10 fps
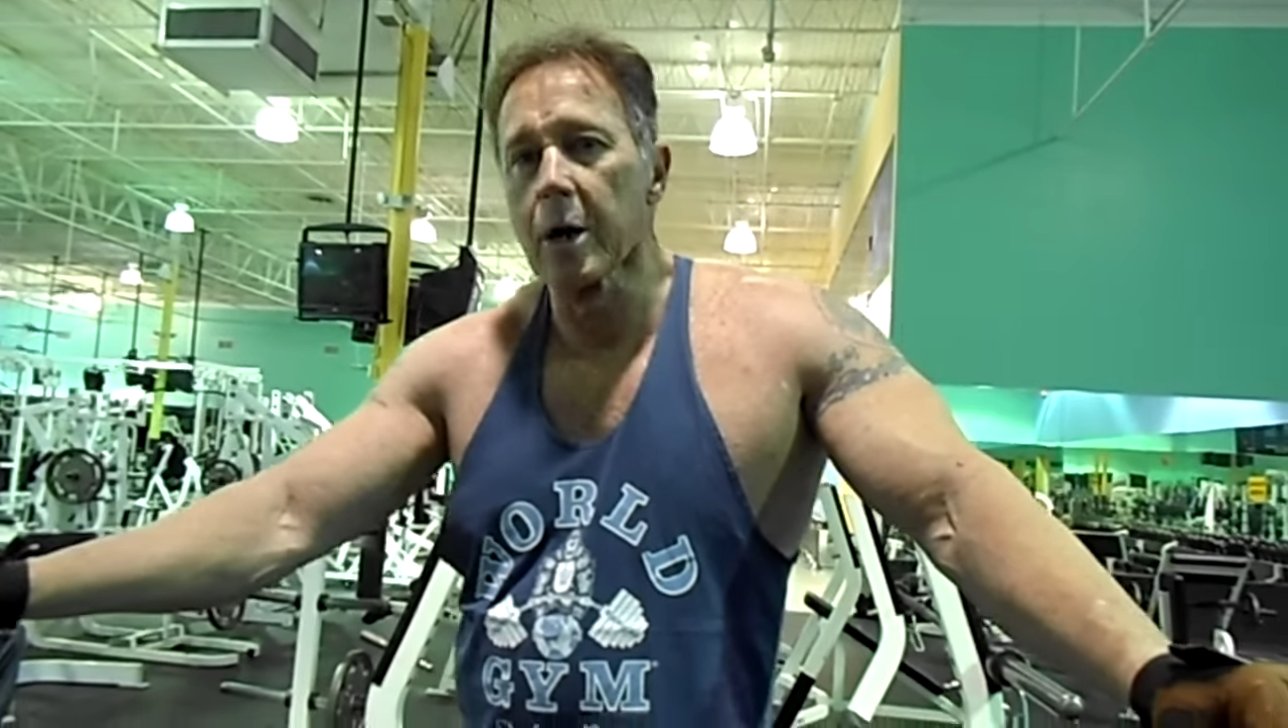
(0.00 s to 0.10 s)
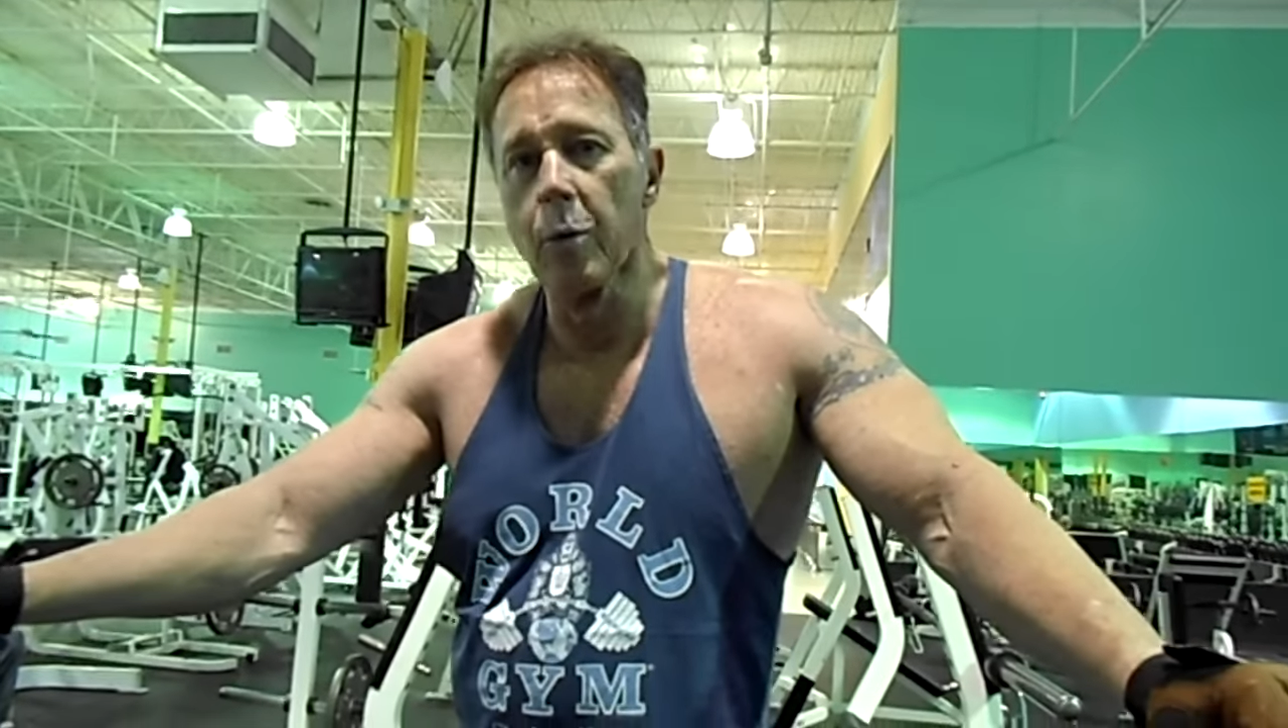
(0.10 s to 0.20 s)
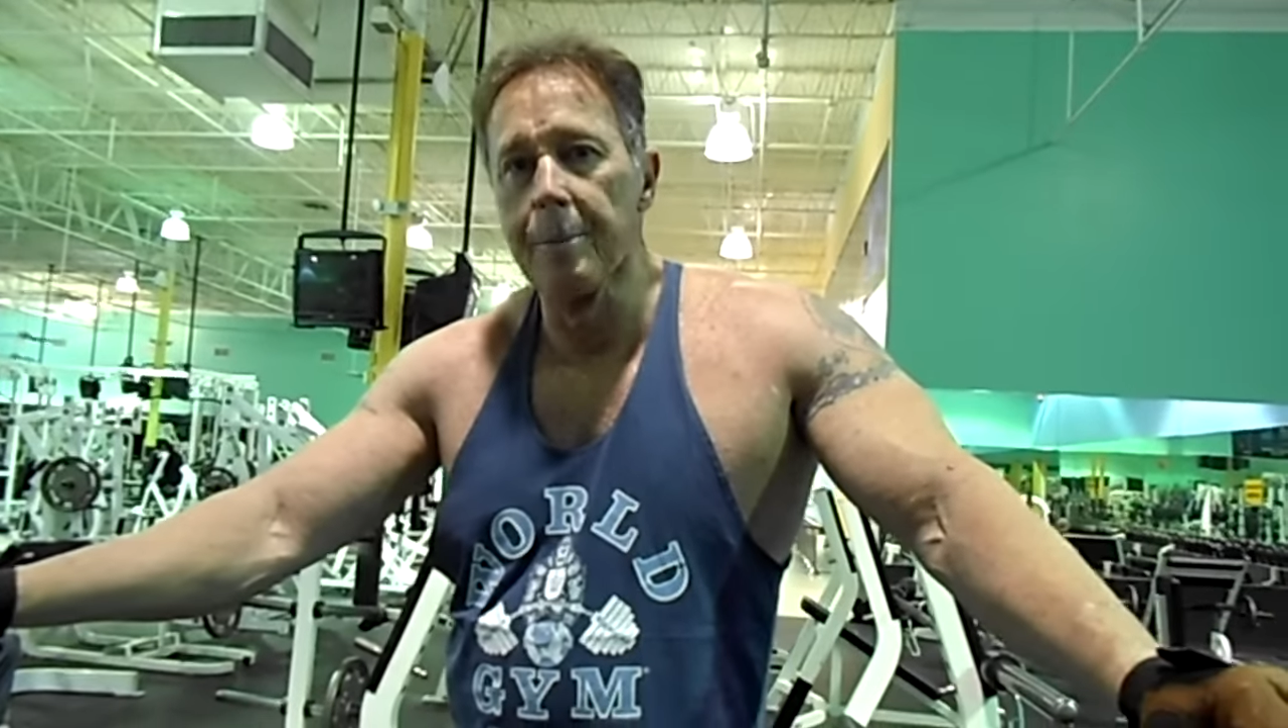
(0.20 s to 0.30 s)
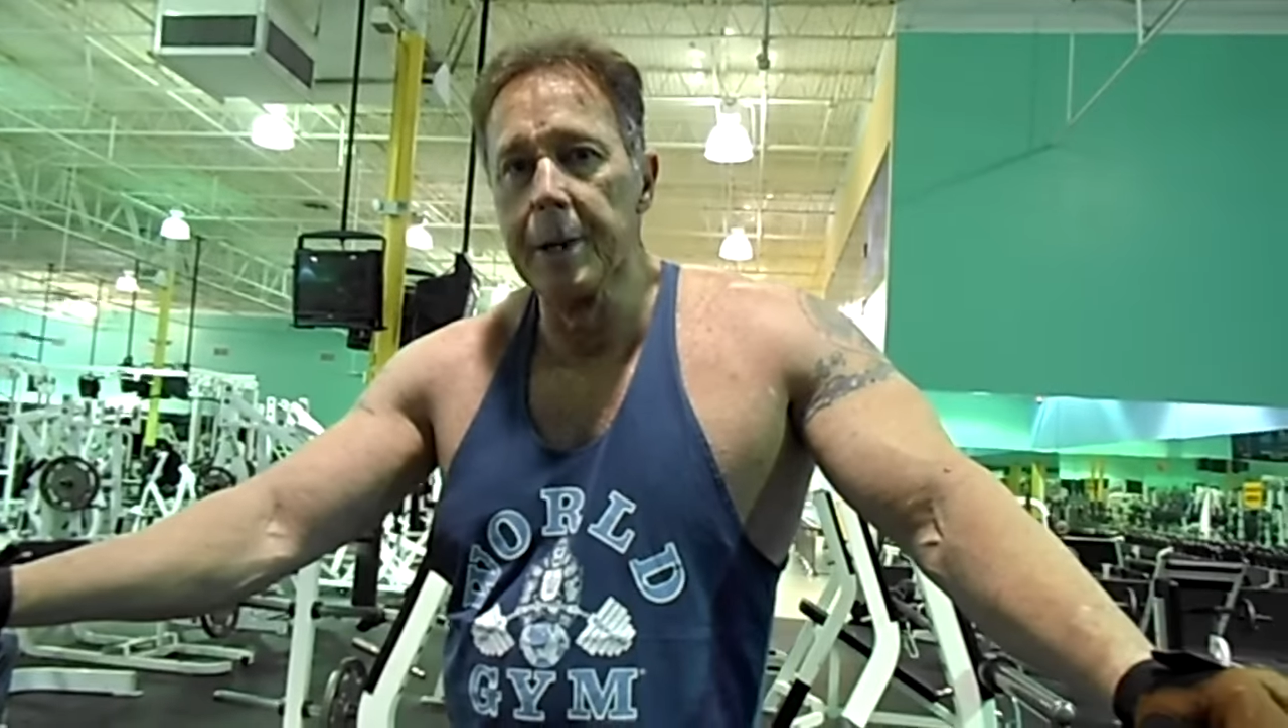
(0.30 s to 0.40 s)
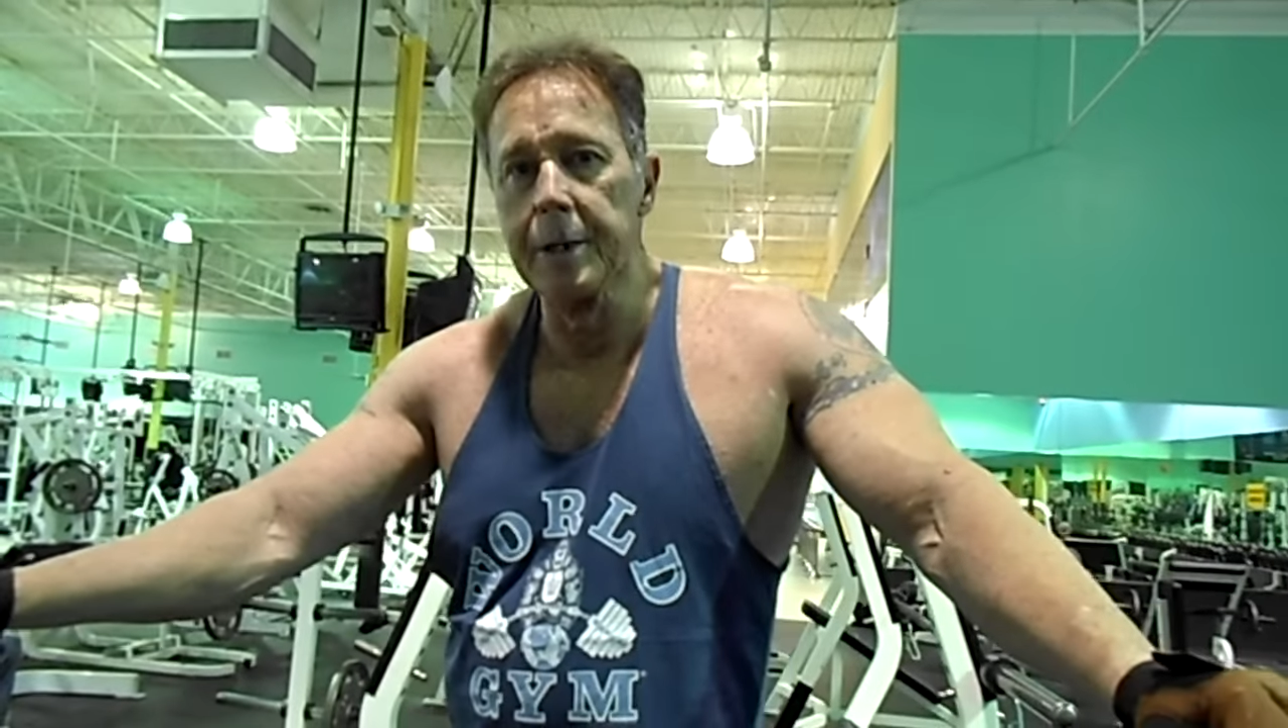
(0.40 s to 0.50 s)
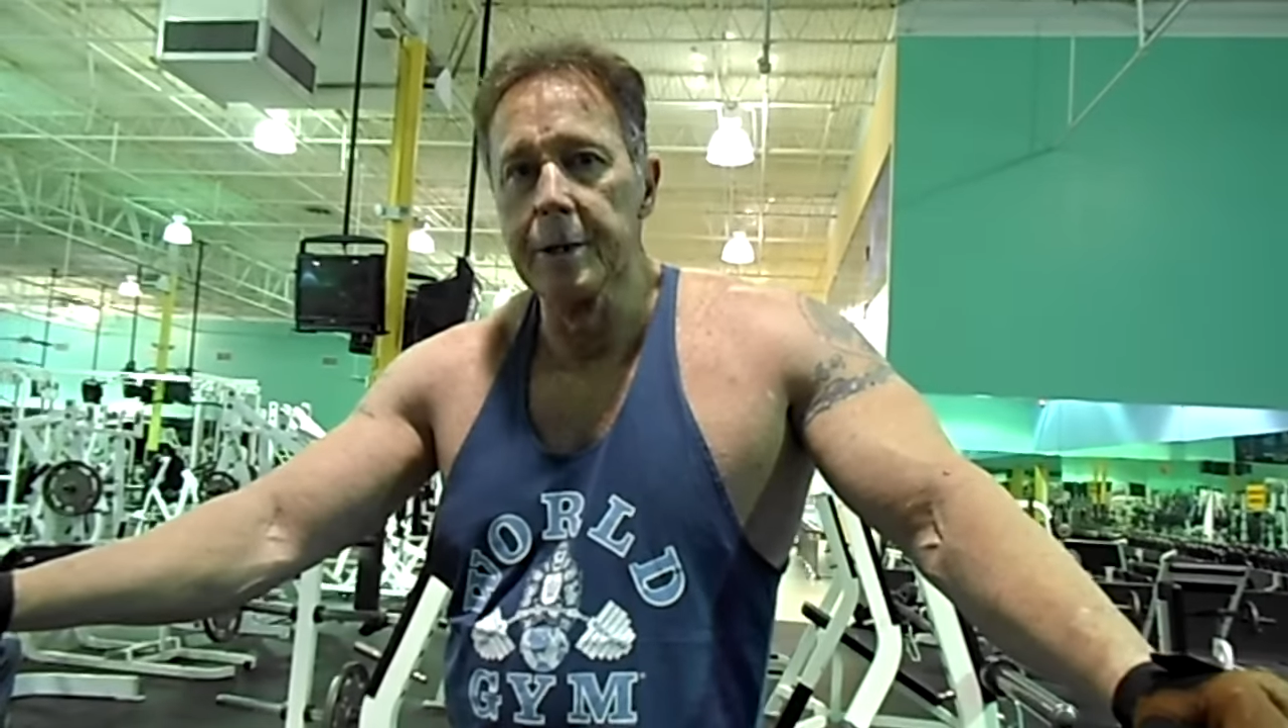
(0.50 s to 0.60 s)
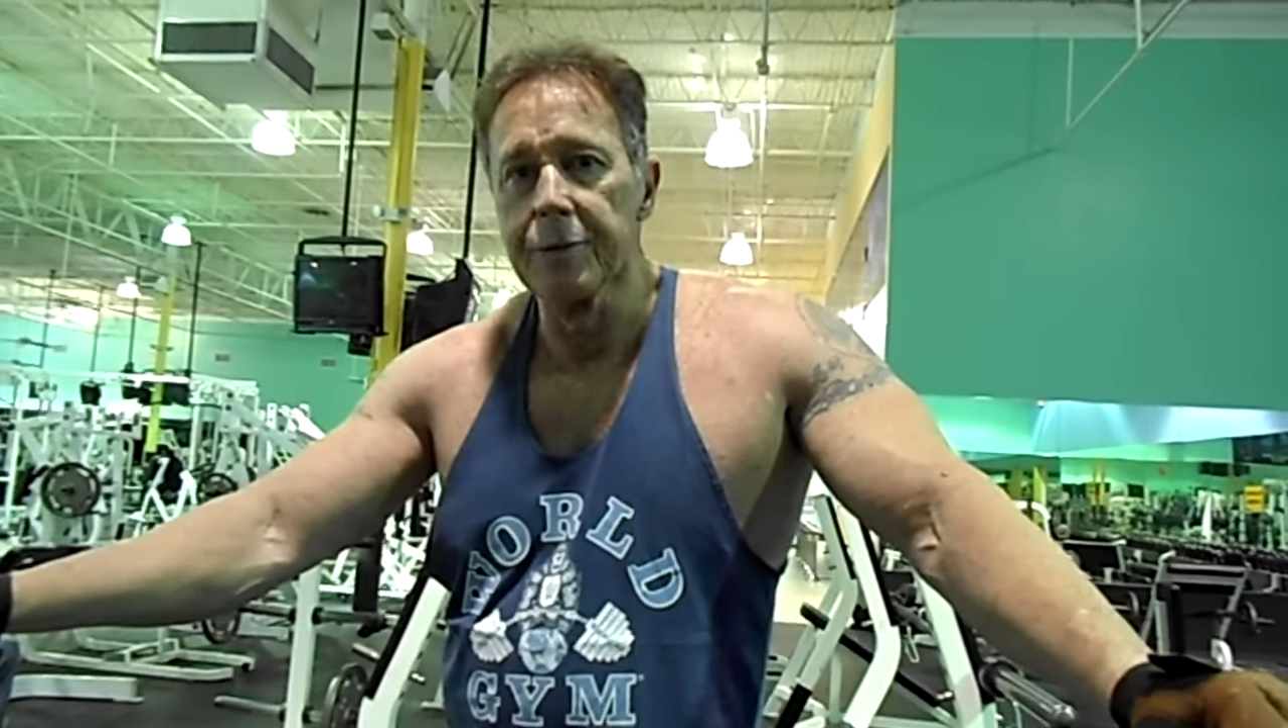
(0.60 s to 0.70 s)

equipment.